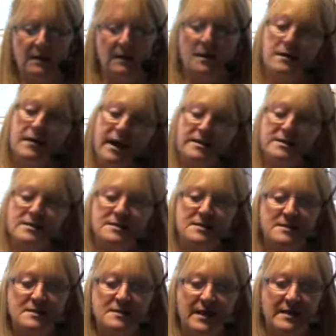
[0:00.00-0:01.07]
And
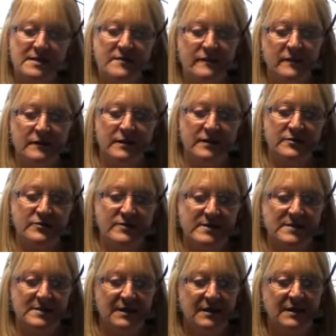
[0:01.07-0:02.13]
that's very
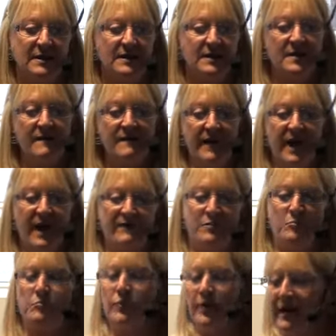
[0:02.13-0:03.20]
interesting. They have a
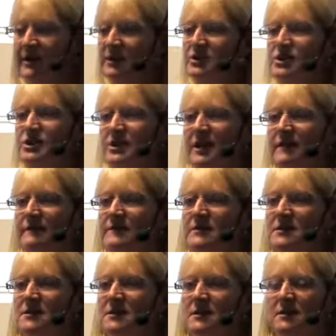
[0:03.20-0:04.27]
brain shift,
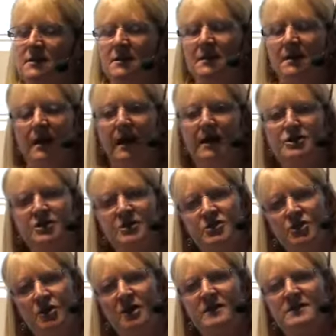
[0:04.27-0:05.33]
and she
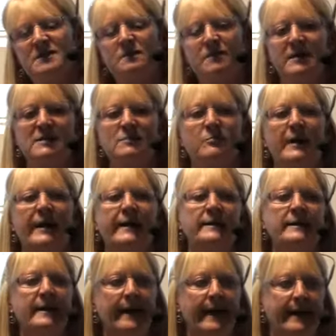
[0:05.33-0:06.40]
tries to explain
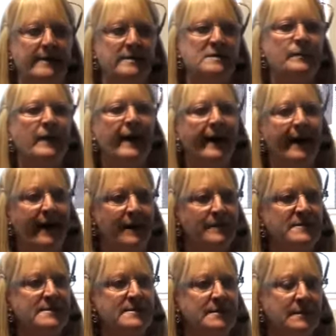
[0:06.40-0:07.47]
it as
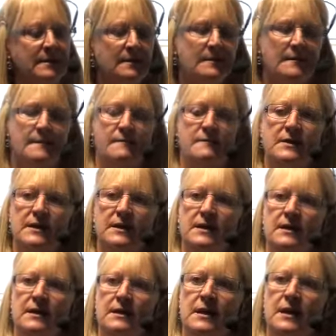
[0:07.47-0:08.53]
perhaps
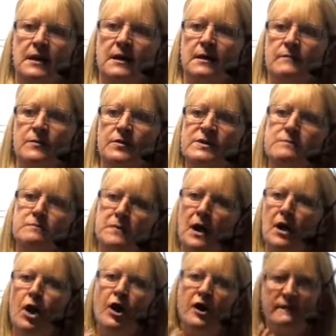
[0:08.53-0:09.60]
because a
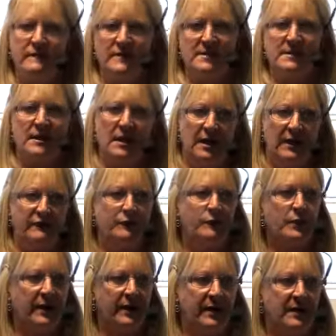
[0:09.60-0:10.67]
lot of us are left
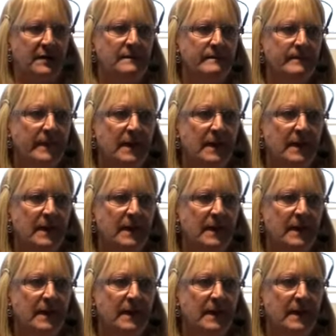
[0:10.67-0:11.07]
brain,